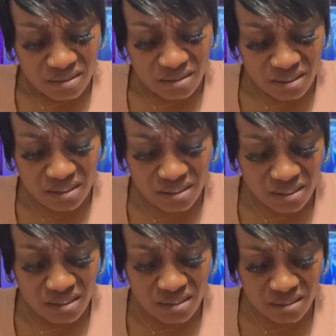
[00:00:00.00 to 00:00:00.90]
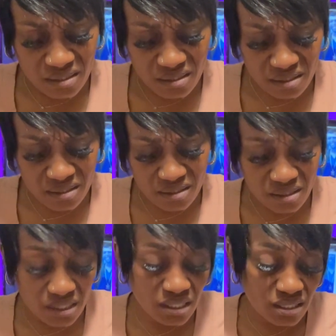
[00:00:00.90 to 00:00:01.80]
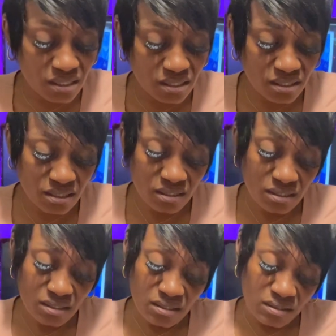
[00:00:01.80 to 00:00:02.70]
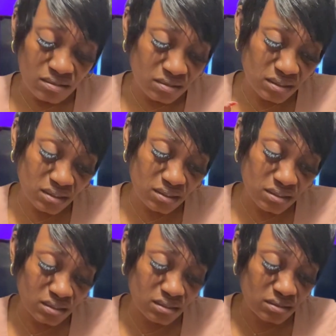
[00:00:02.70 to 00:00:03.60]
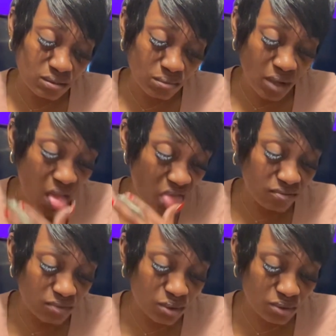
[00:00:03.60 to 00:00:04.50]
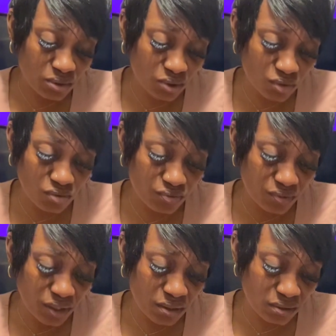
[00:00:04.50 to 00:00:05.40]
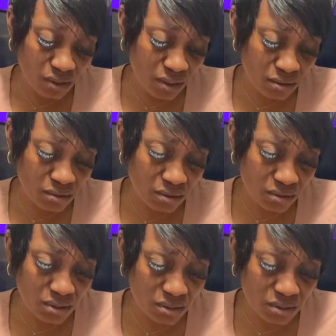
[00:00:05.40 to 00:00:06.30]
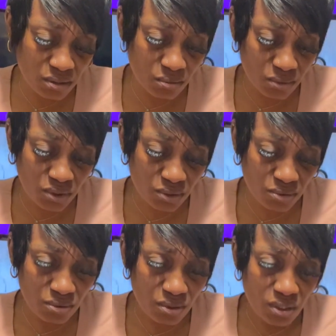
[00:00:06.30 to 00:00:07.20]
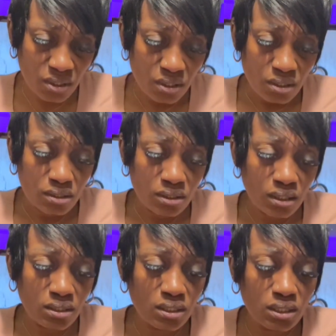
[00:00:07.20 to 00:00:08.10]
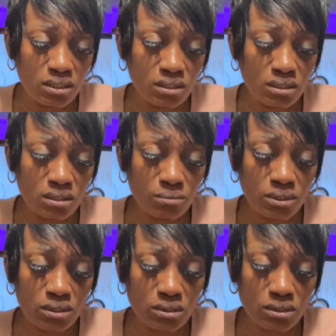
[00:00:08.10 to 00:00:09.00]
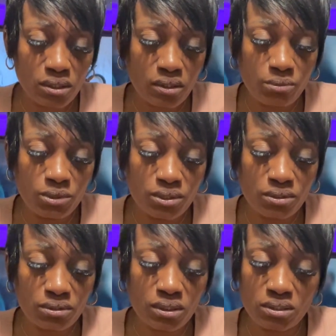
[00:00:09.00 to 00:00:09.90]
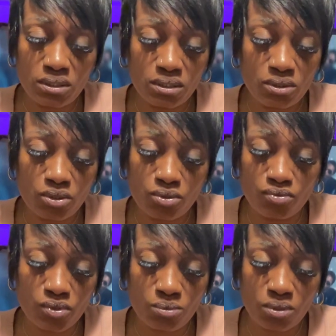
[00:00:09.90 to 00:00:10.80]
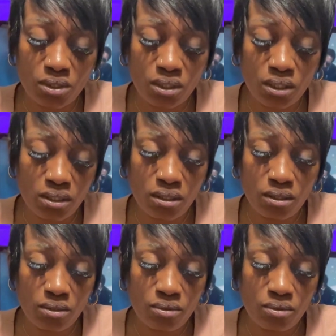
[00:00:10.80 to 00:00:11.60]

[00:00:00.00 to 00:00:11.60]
T-N? The N? This is the, someone here knows the truth. They, they, they're content with you. They done ended it with this karmic. They see the truth. Someone let go.